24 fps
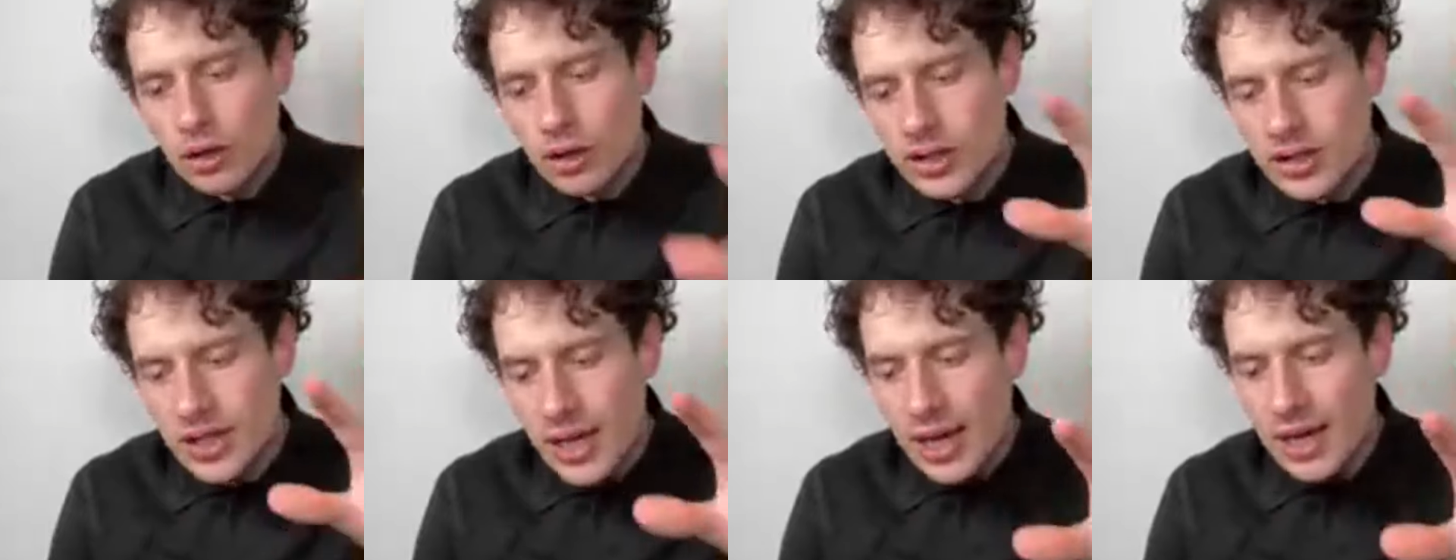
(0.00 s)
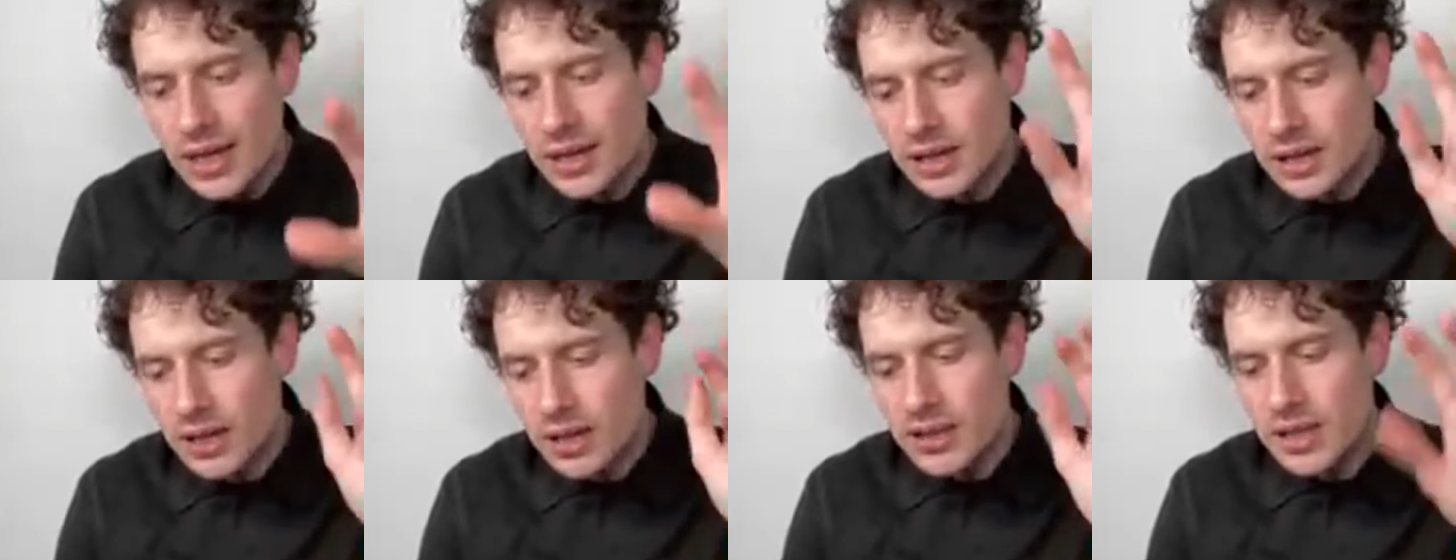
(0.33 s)

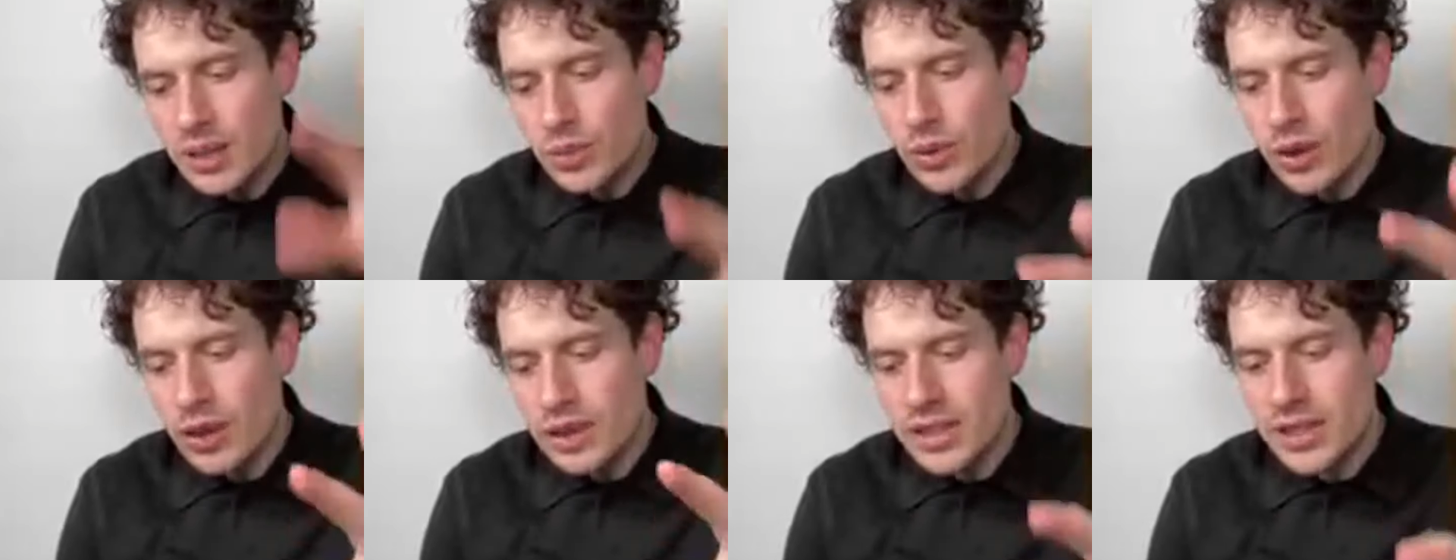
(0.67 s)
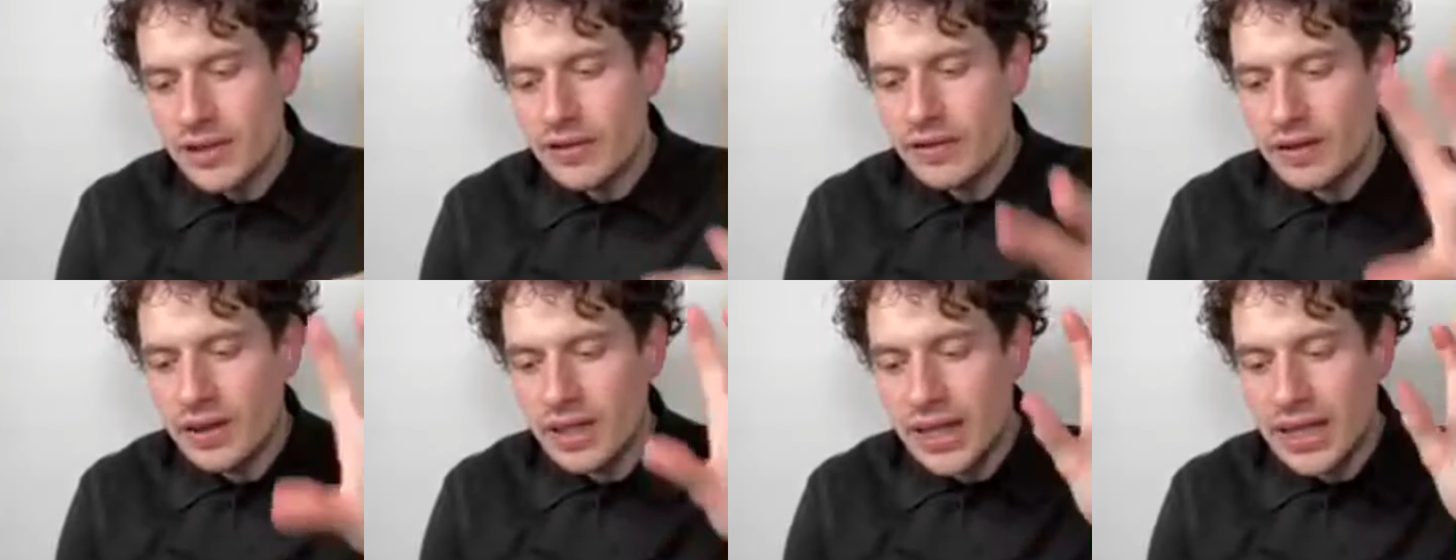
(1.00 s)
saying, does it work
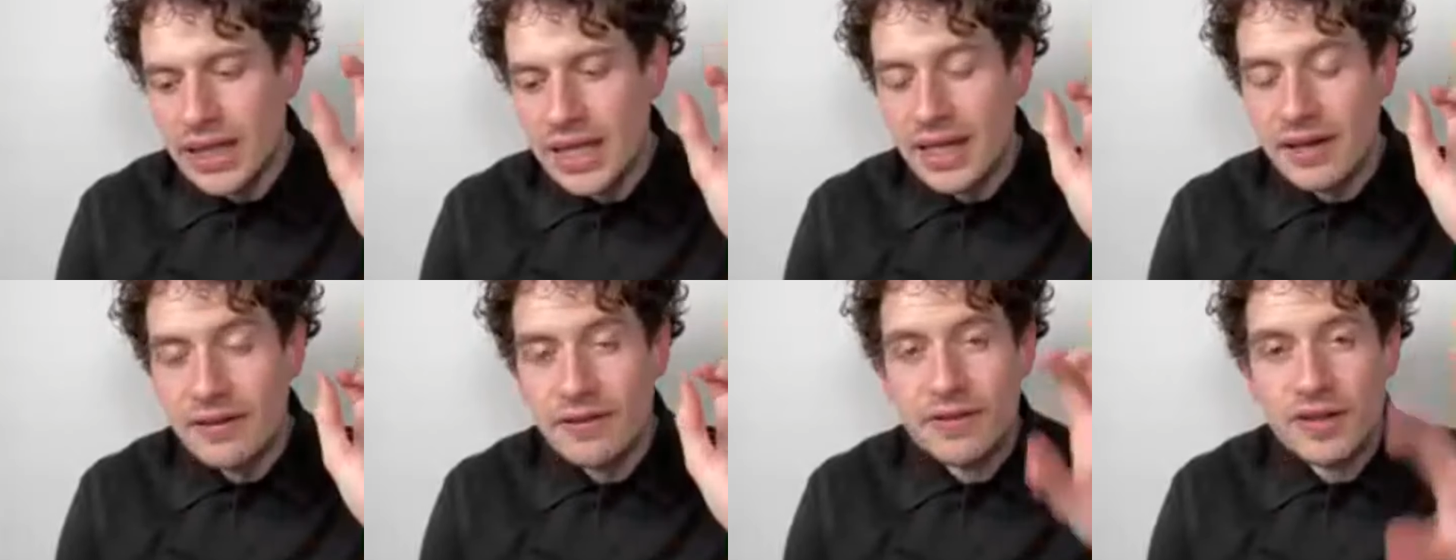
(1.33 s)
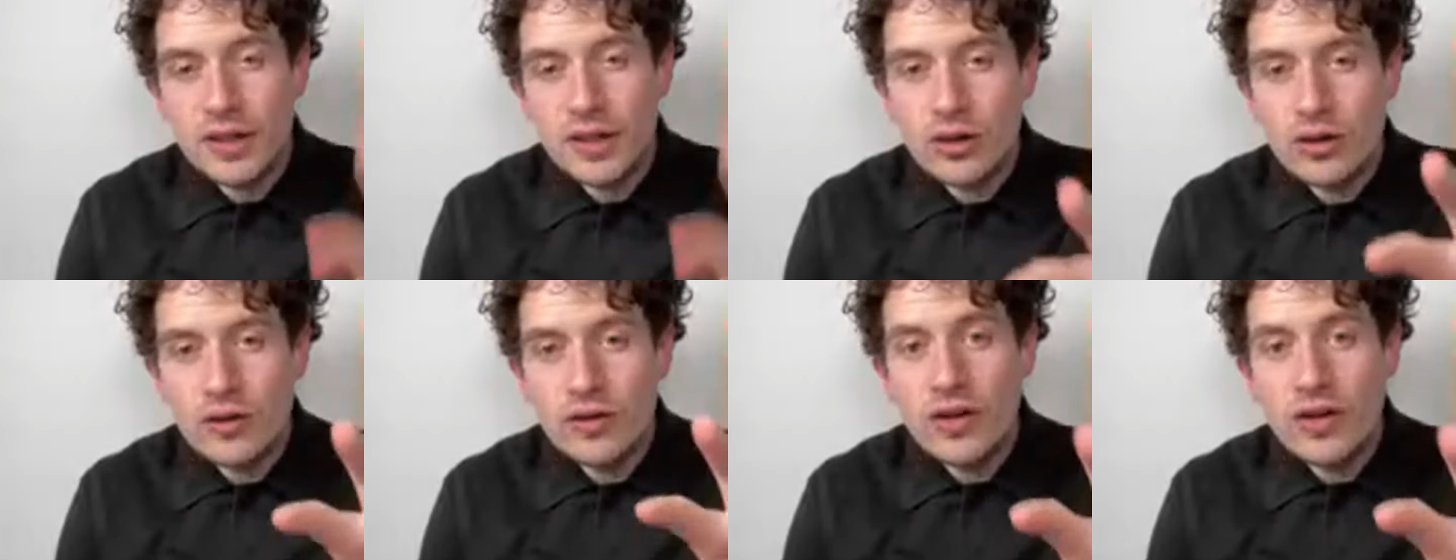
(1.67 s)
differently if
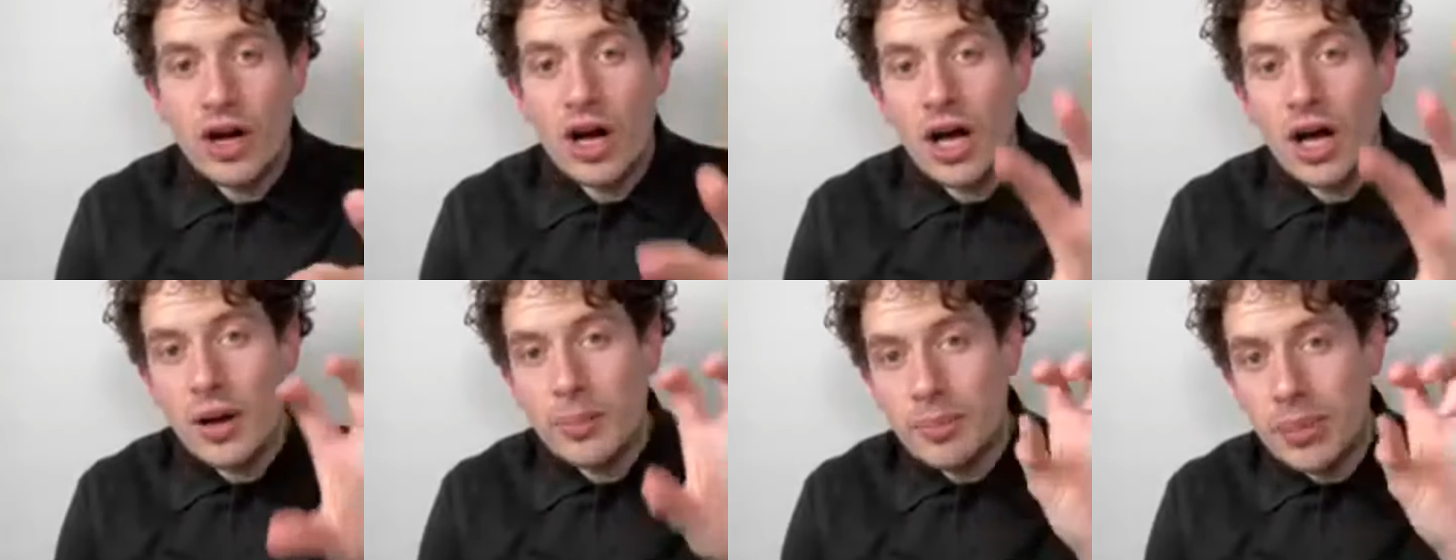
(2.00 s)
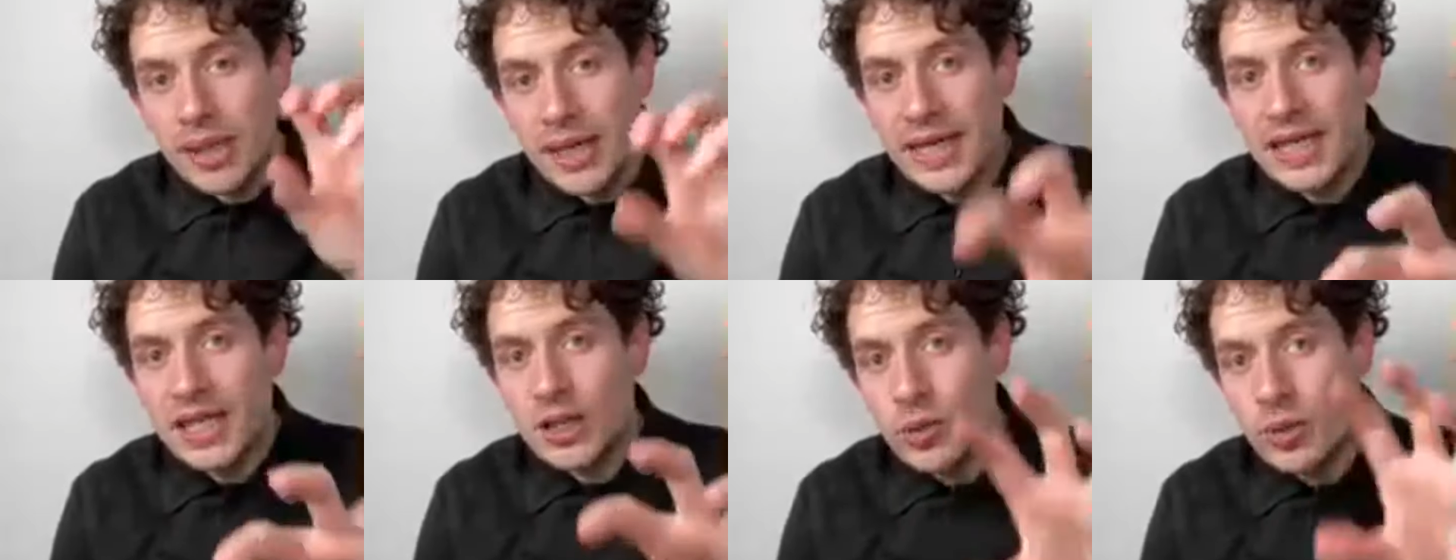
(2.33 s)
you've got a
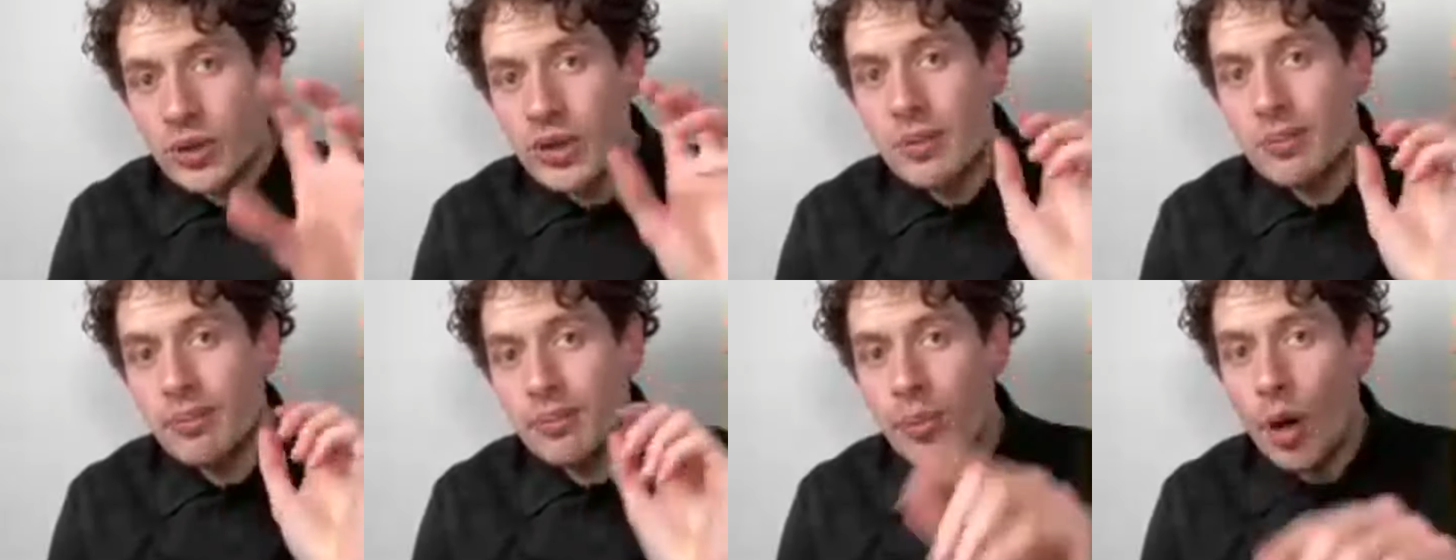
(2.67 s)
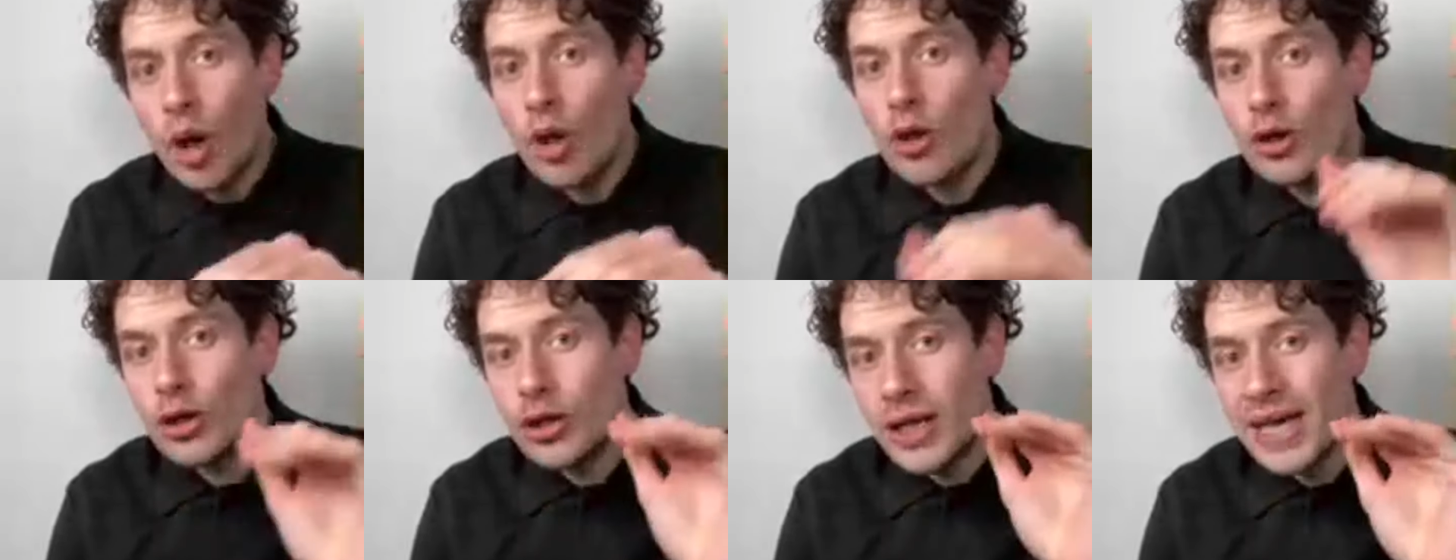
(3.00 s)
bleach with a
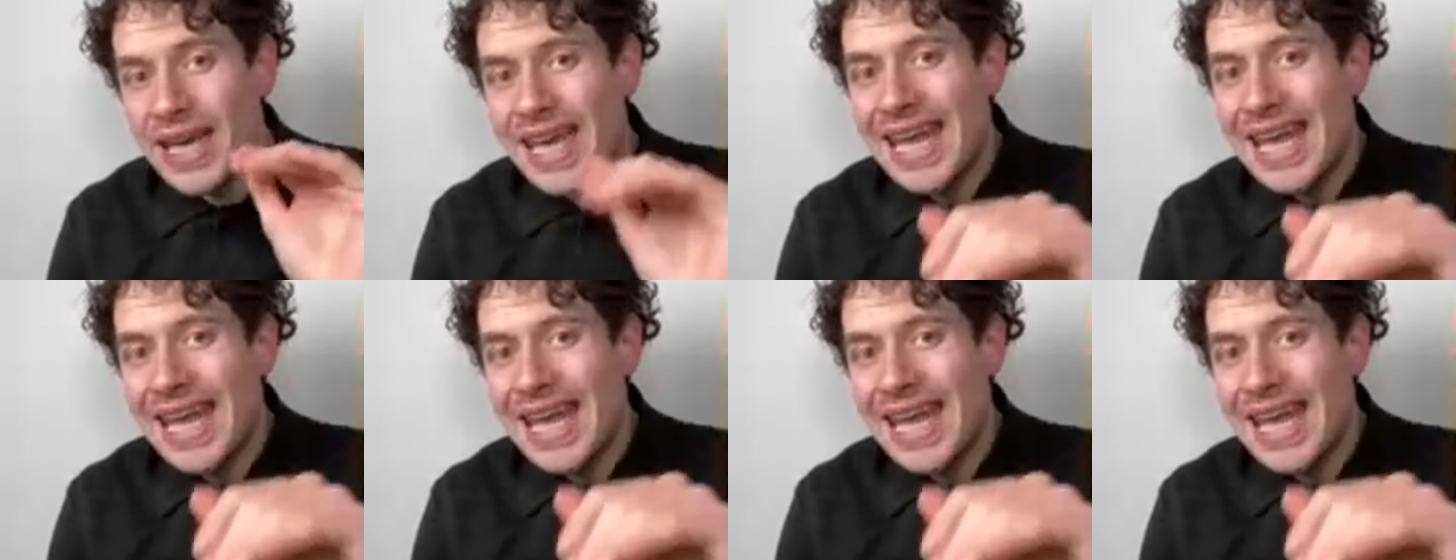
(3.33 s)
bonder